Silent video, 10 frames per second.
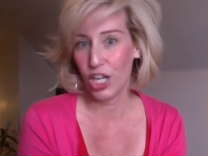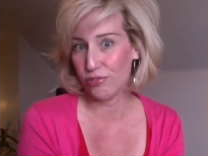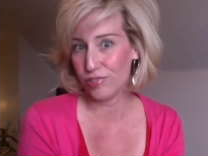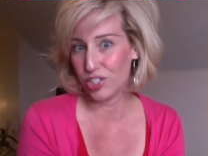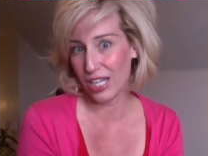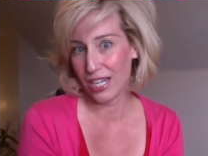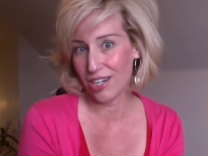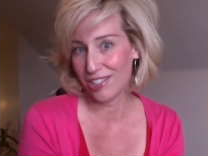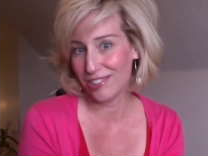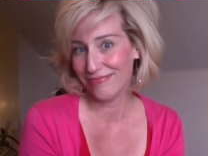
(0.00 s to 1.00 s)
own
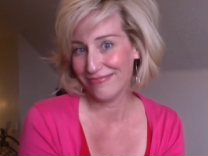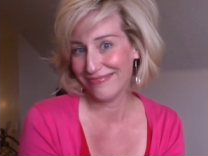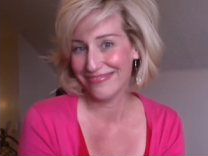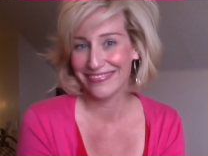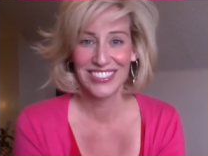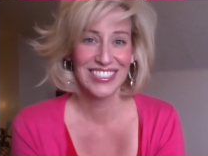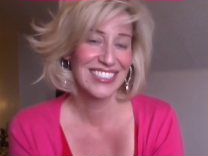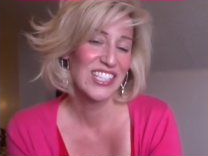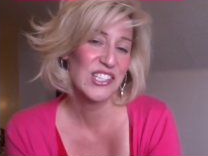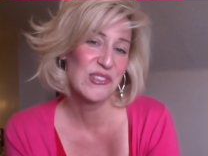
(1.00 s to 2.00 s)
chair,
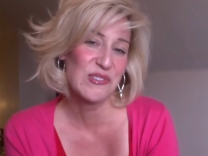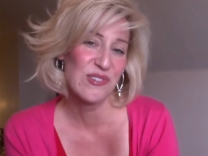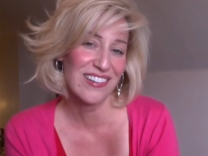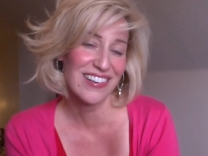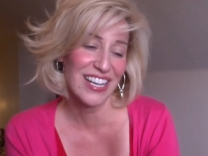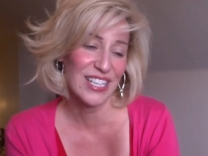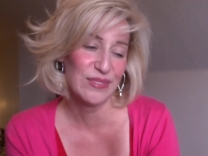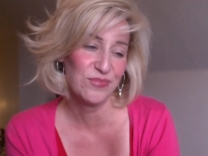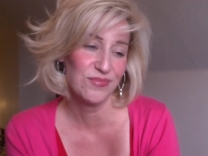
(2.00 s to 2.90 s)
or um,